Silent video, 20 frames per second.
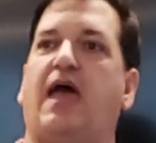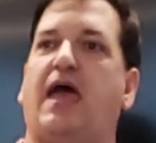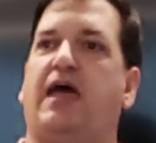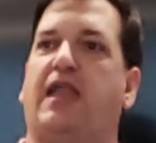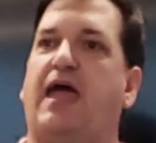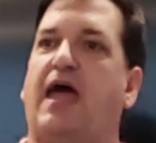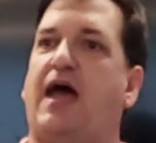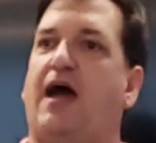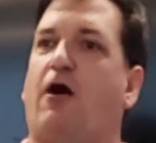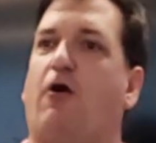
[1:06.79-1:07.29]

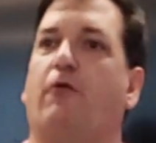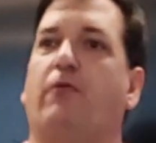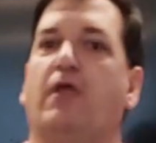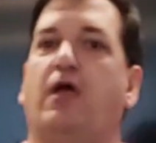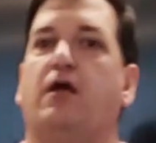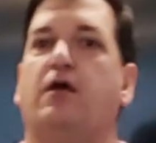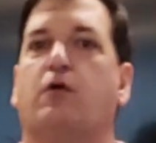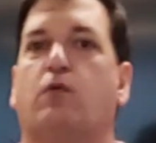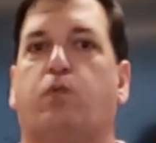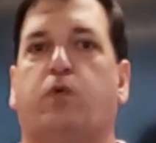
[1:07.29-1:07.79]
and how,
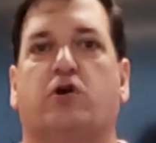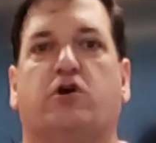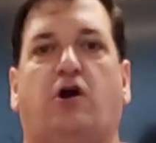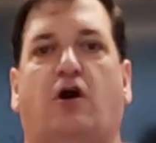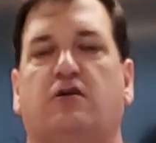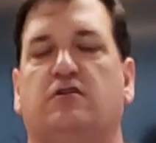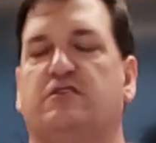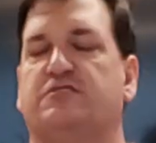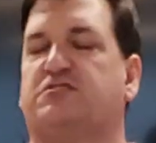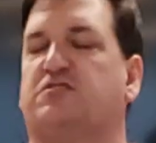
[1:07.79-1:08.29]

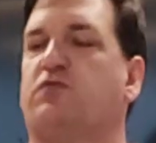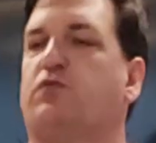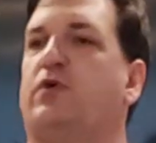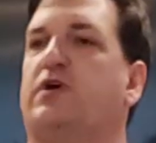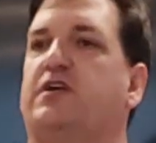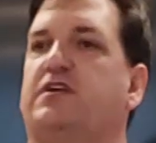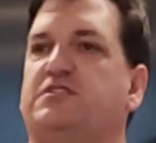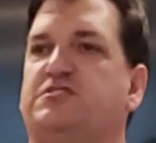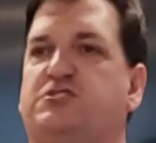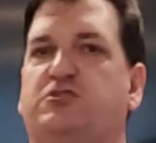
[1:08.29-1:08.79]
regardless of
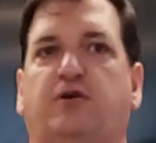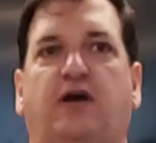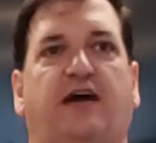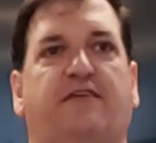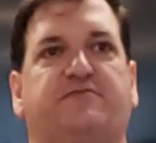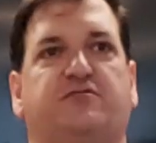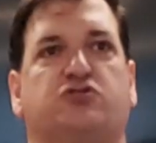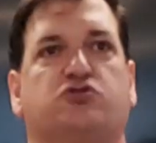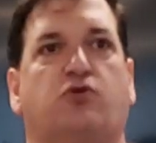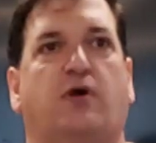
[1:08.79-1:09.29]
what it is you
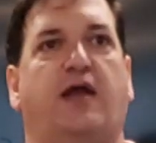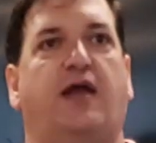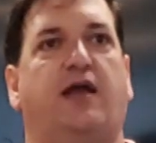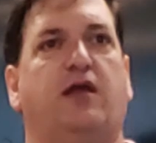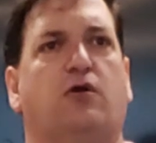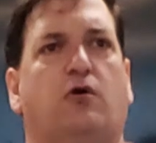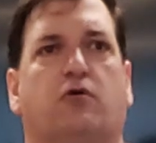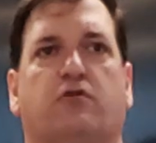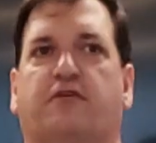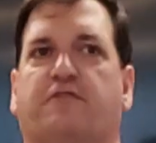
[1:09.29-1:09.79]
have to
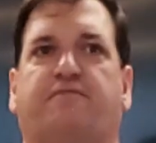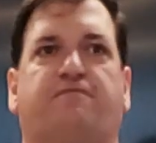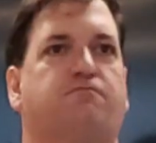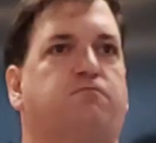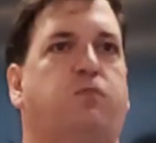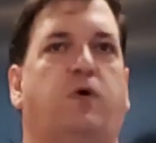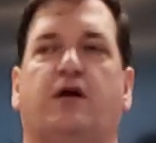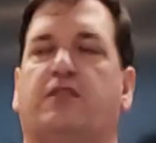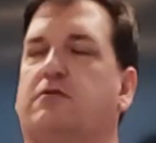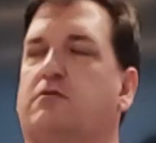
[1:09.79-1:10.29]
train, or
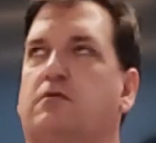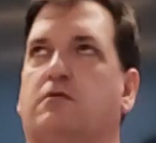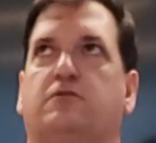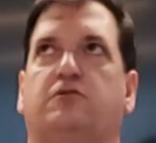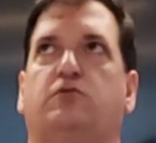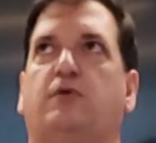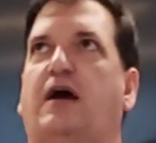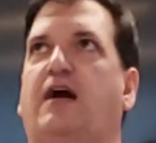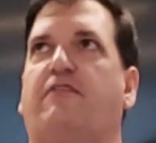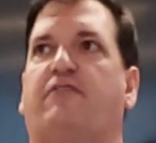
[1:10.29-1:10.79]
whether
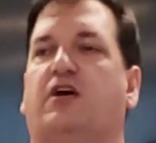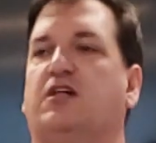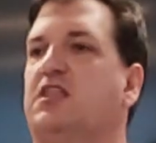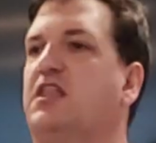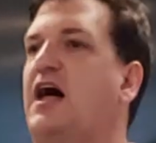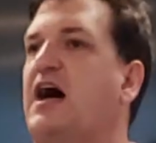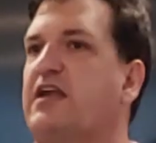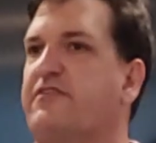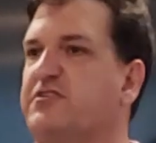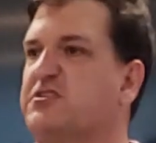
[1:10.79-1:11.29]
you have a
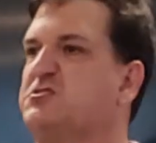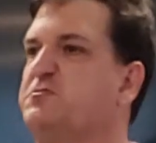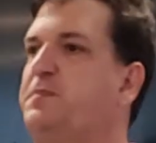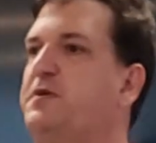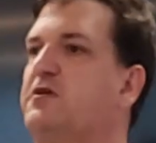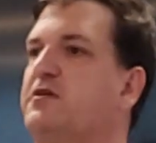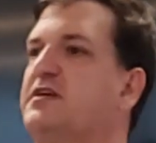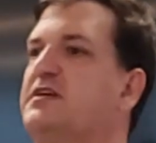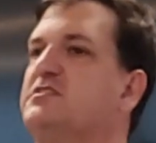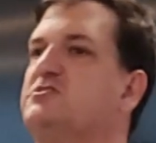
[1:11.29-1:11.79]
lot of
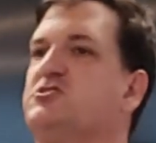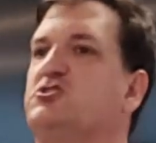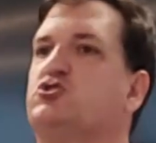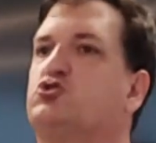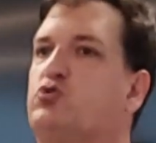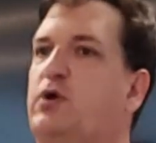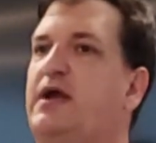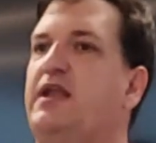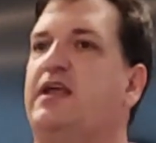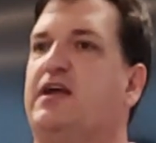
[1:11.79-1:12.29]
experience in
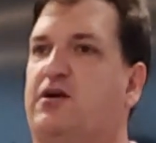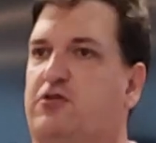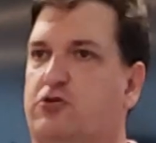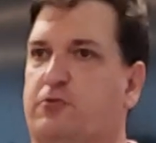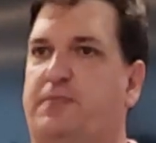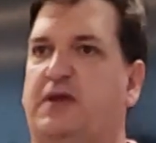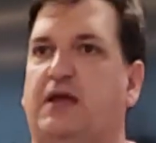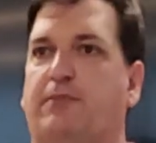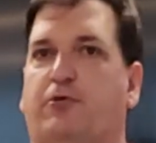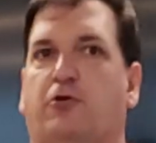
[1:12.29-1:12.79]
training other
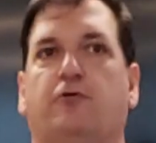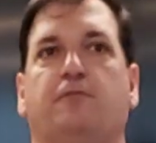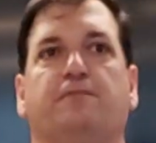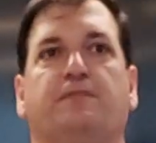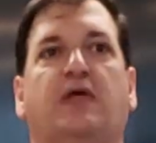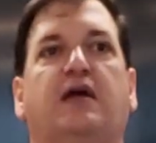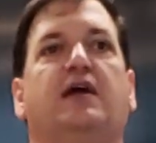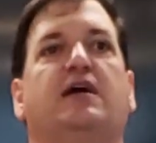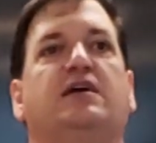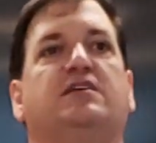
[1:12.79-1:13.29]
people,
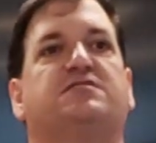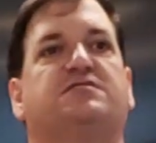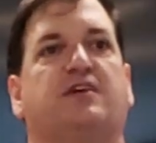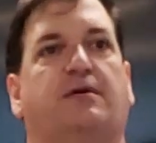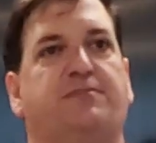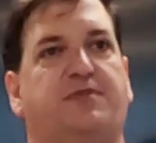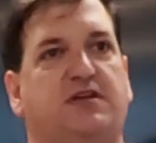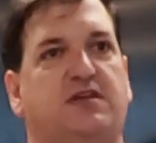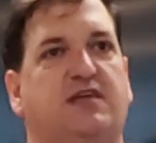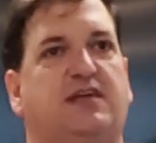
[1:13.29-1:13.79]

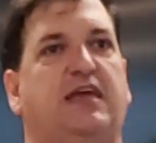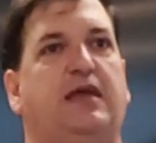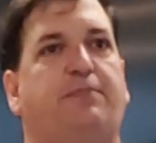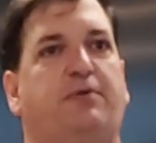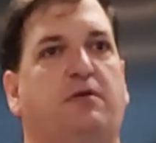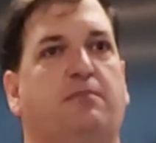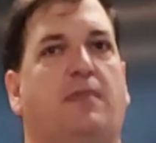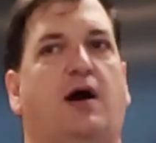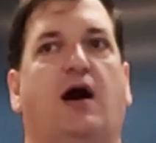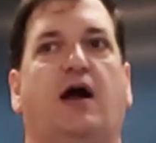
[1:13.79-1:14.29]
something to keep
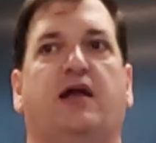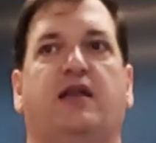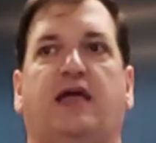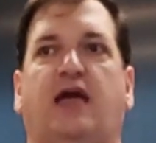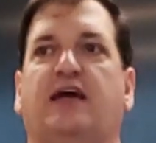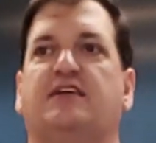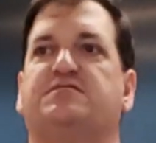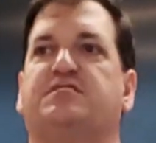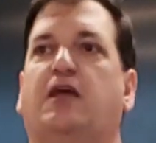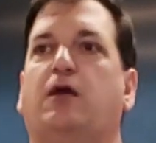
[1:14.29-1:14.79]
in mind
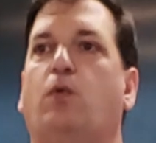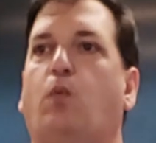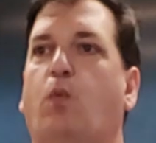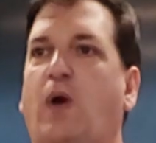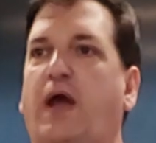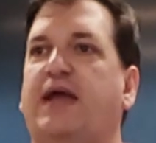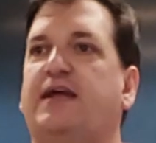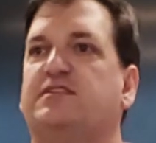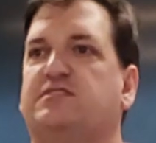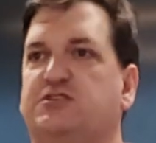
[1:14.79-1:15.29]
as a
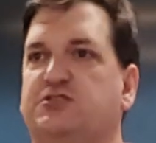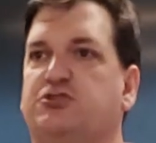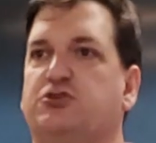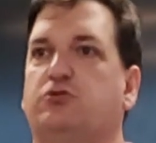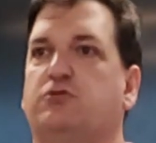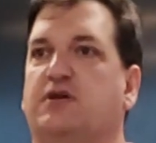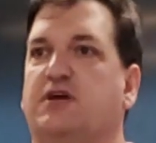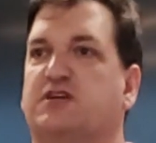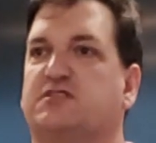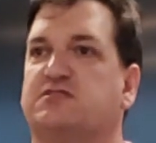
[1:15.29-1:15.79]
way to do
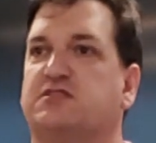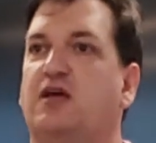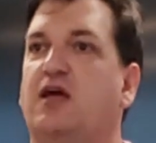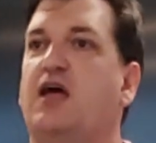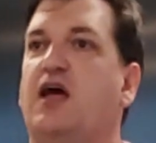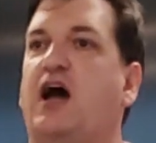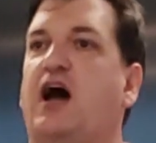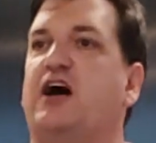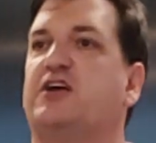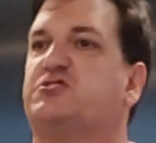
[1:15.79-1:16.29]
this,
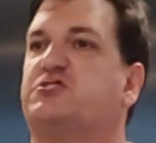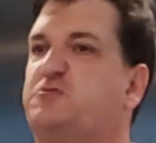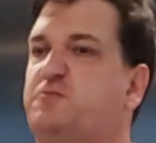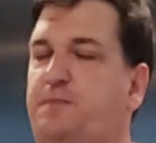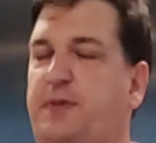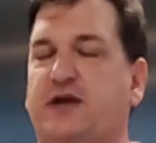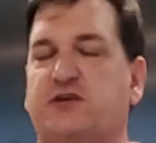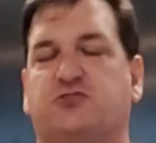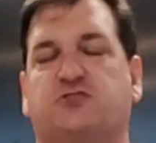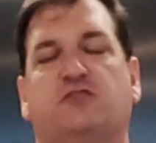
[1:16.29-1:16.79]

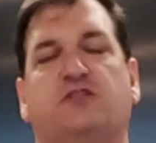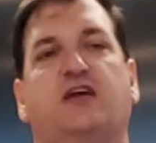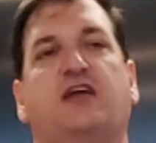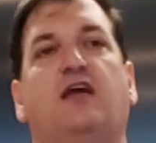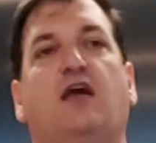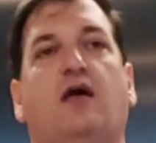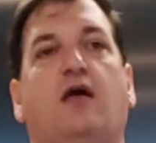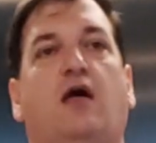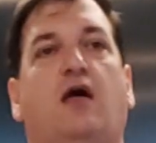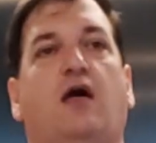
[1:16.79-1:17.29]

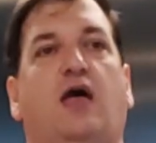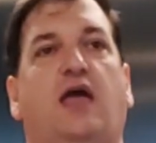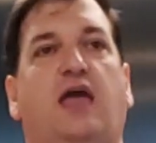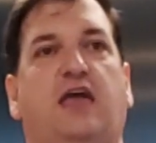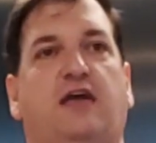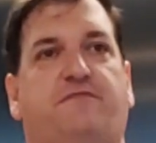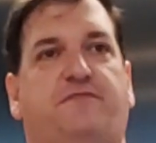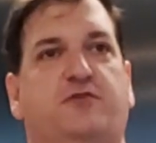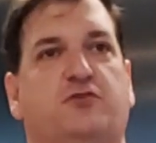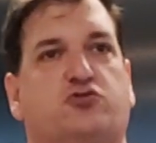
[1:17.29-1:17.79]
especially
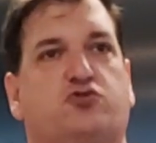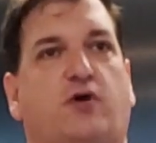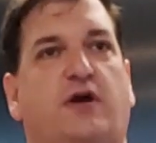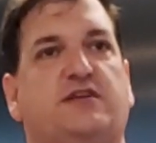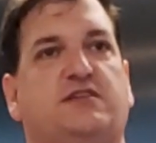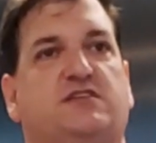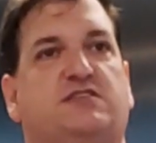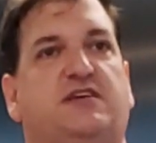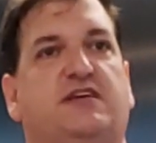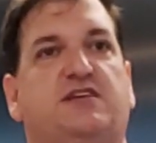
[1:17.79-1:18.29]
if you're trying
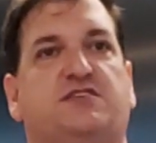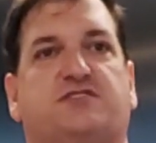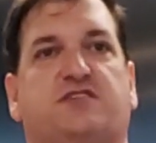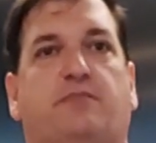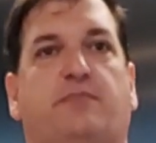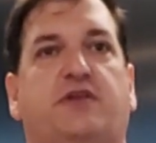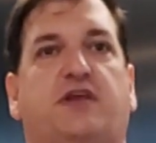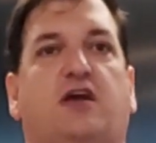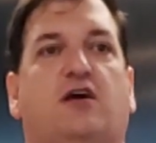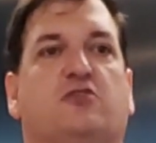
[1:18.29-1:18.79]
to teach
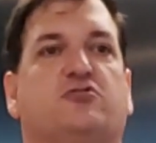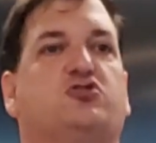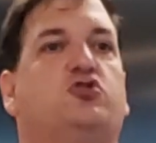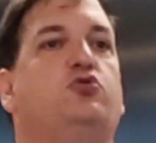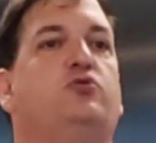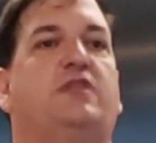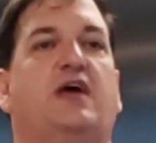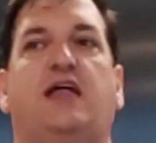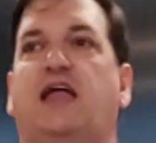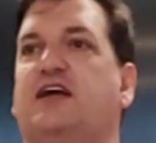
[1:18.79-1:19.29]
somebody else who
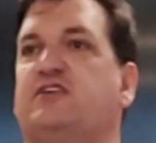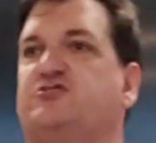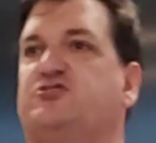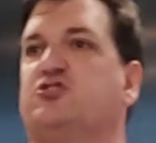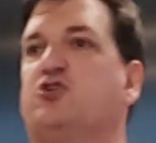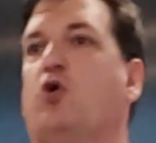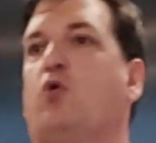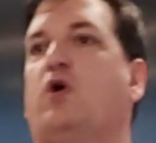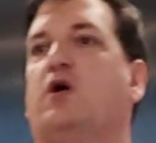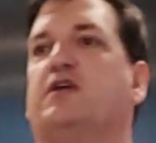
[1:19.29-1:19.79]
then has
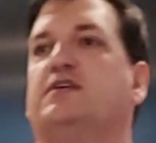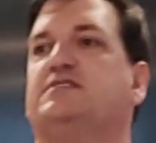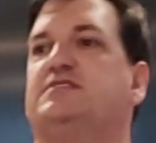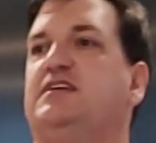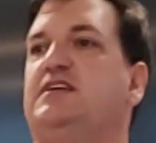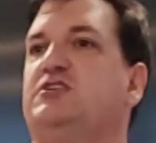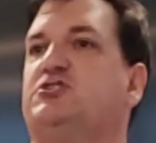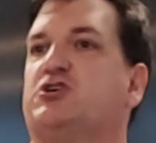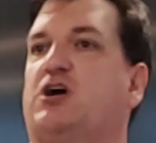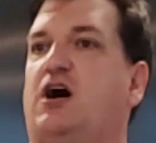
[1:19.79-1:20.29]
to go on and
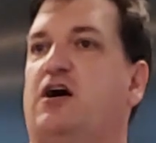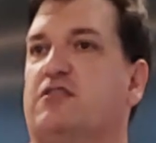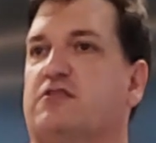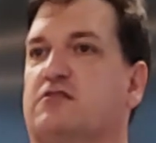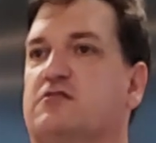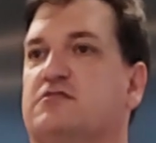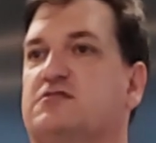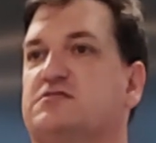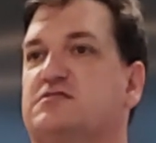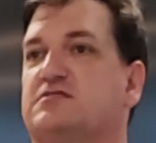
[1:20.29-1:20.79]
teach
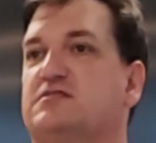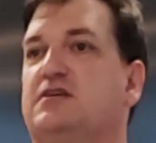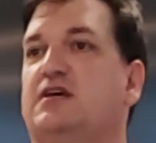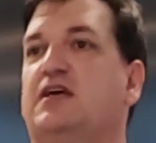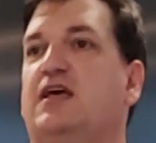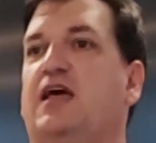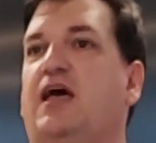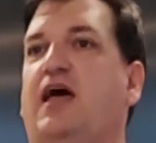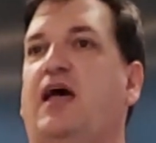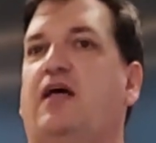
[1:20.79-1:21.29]
others
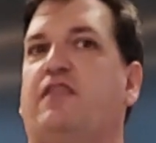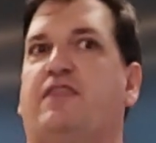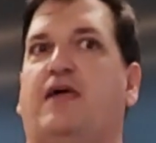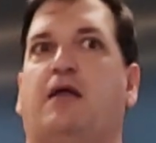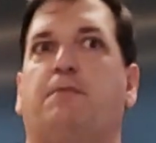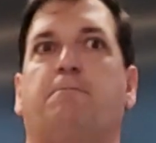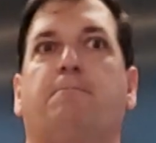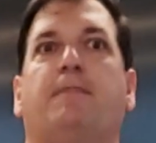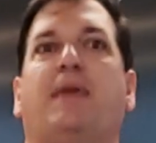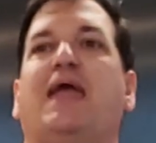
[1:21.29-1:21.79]

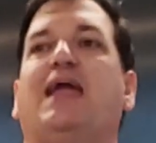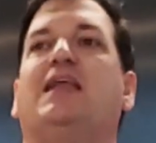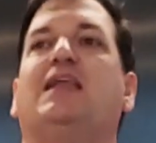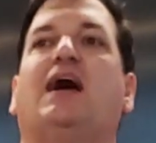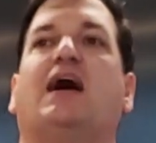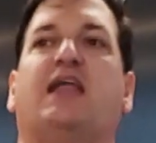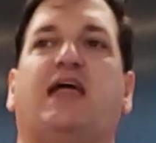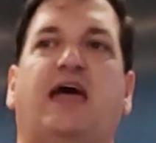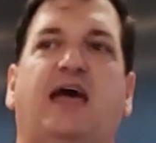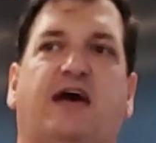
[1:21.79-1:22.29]
that may
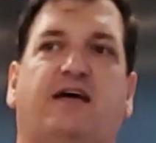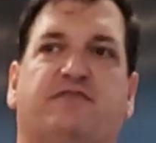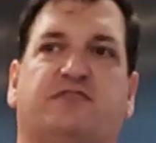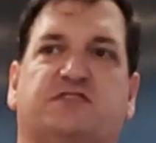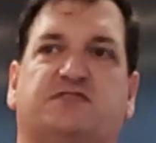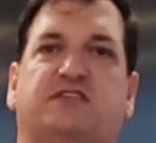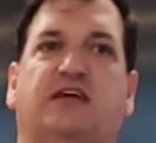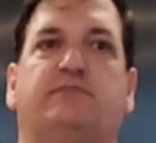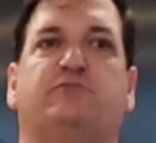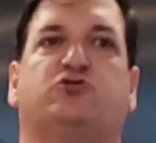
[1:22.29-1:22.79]
not have
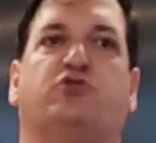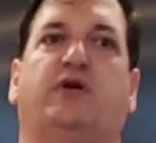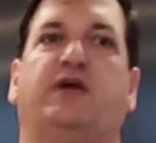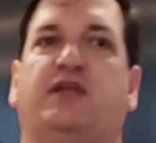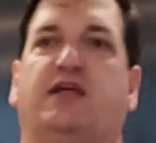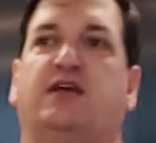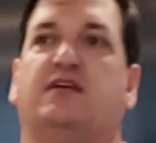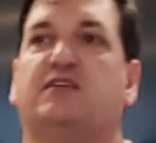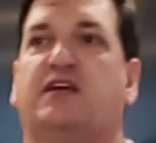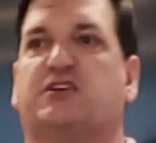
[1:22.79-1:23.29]
the same
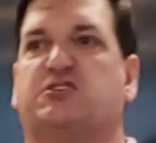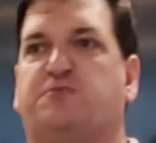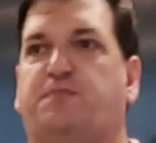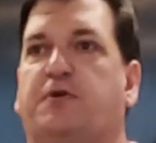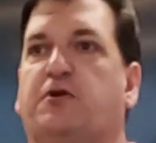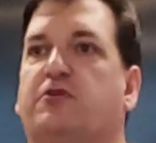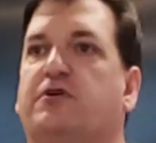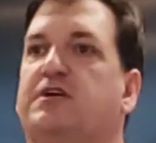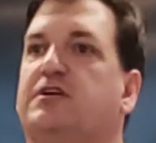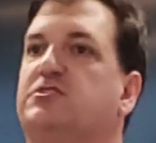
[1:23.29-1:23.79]
training
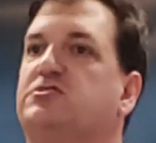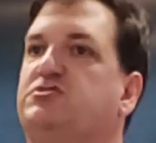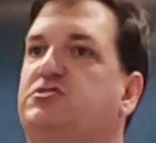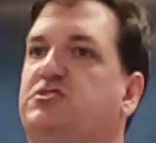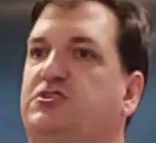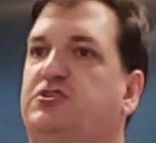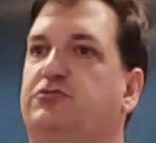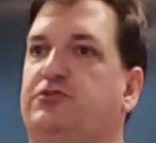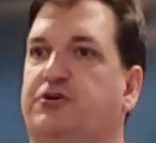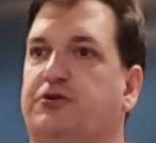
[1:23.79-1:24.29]
experience
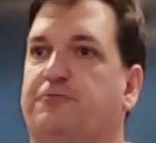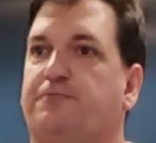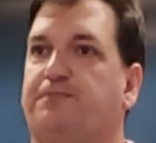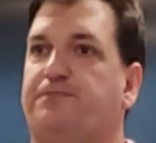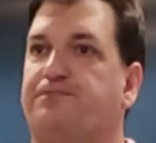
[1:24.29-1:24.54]
you do.